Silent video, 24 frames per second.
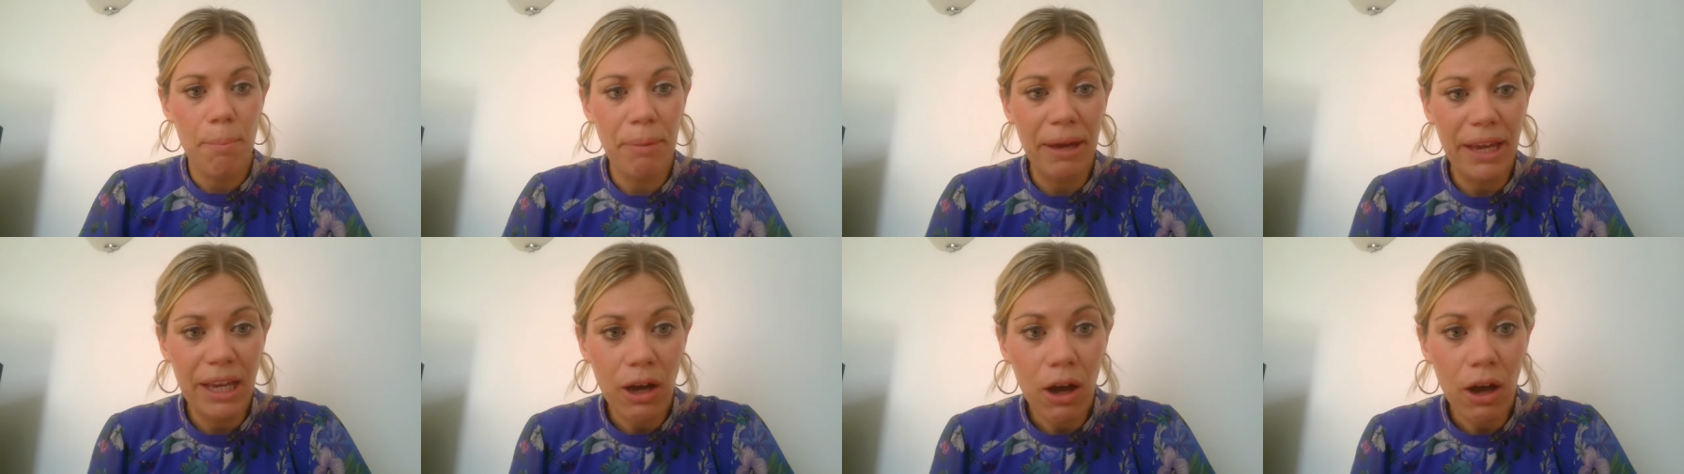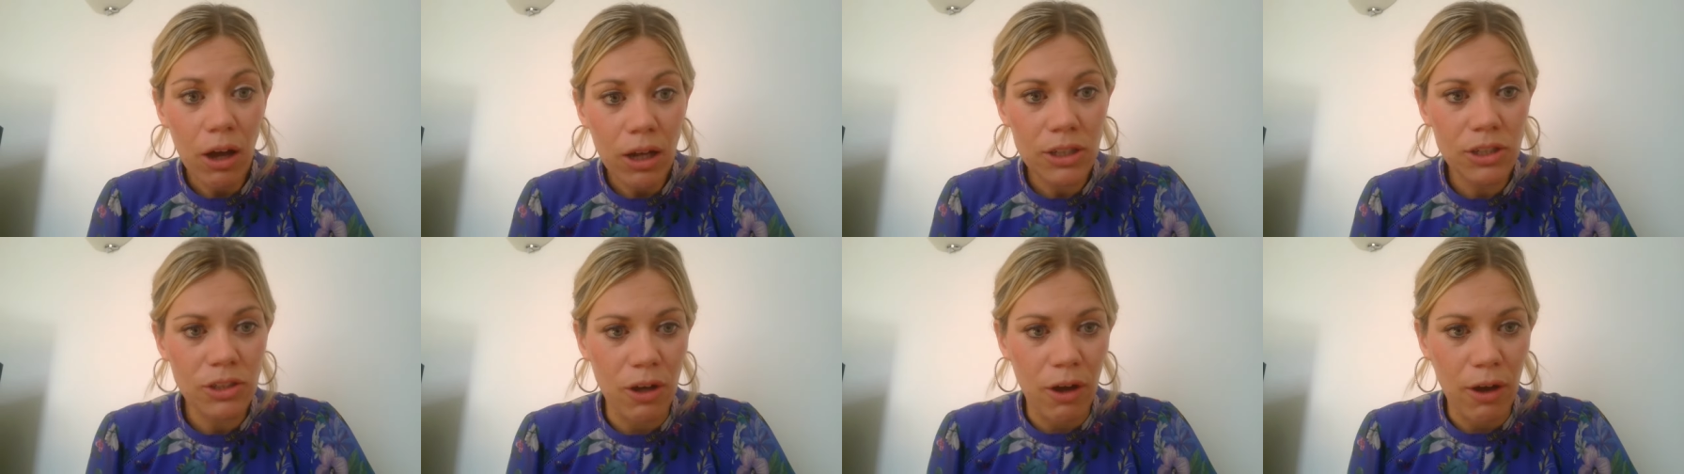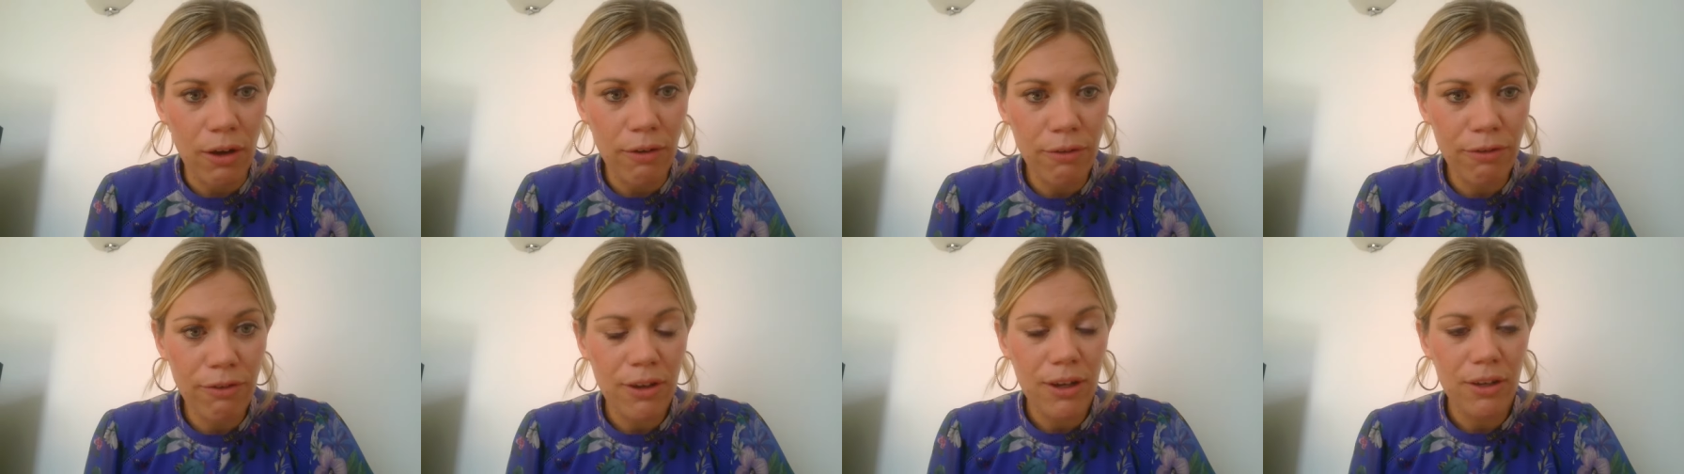because
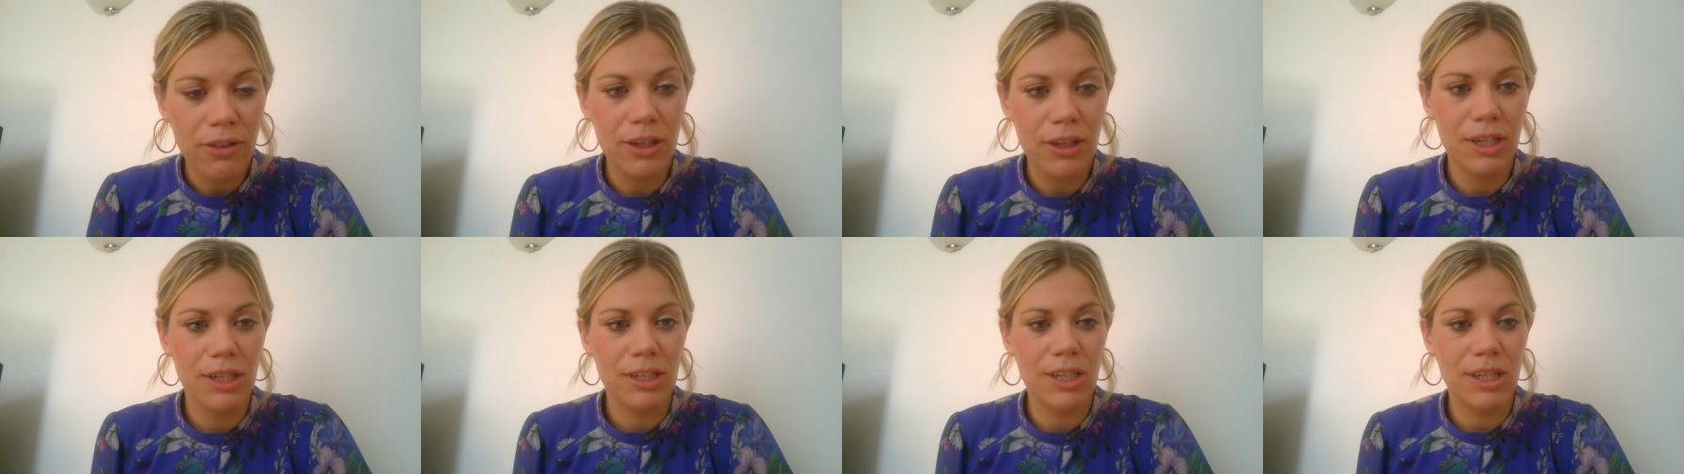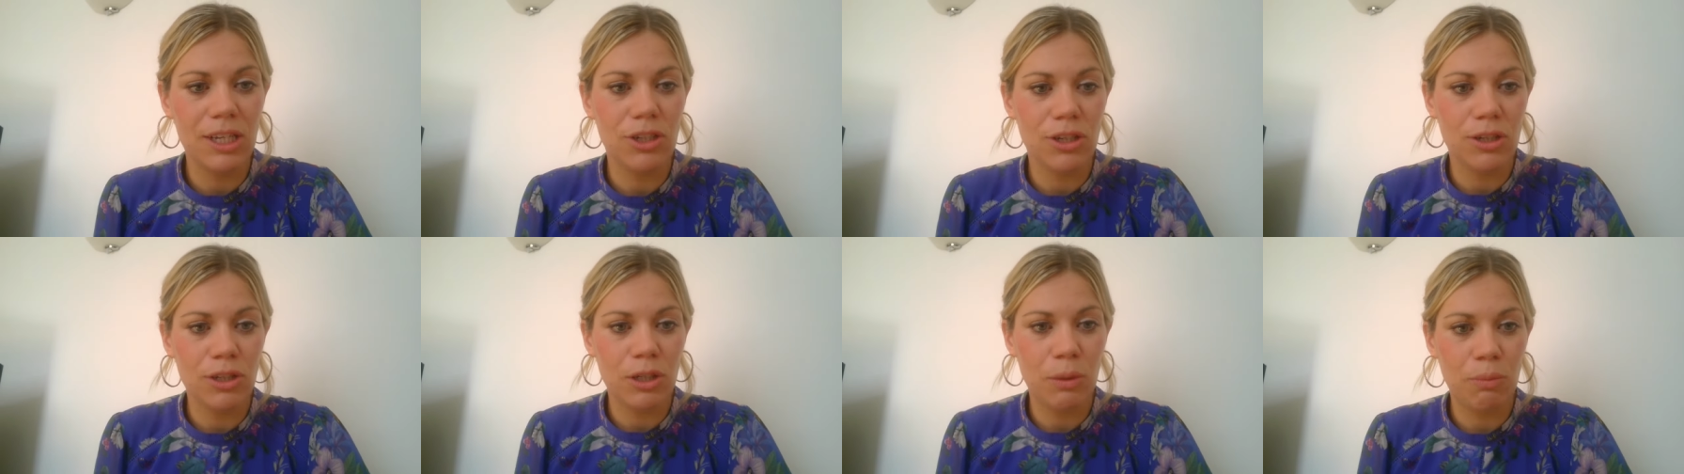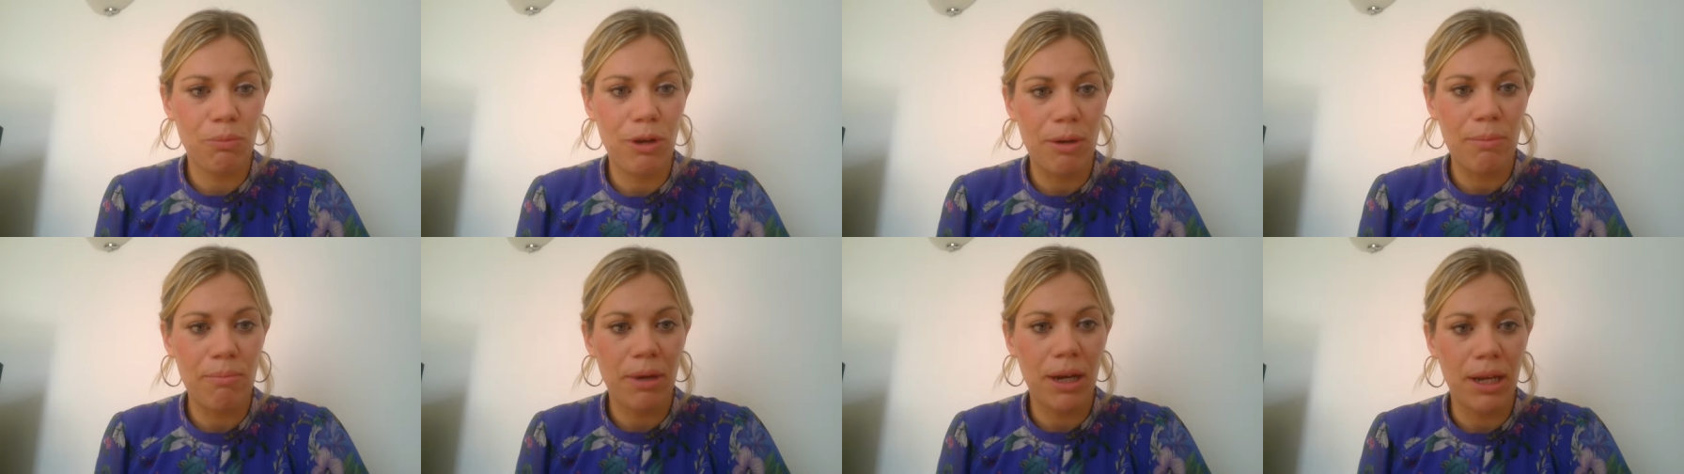of the decision to
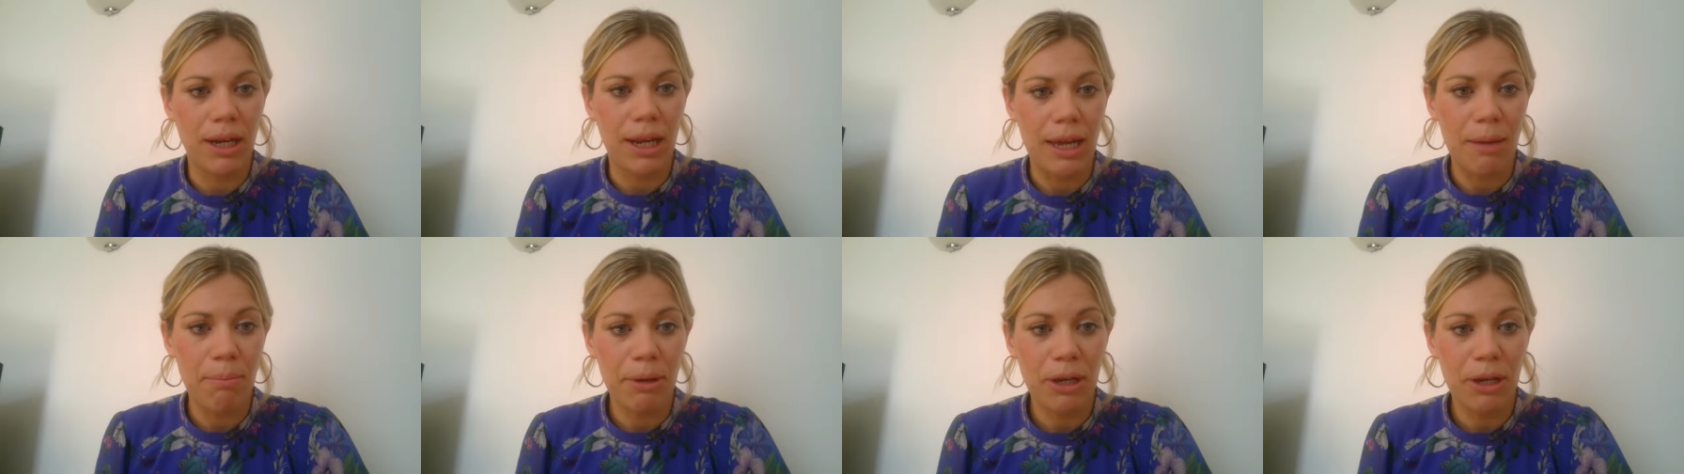print money,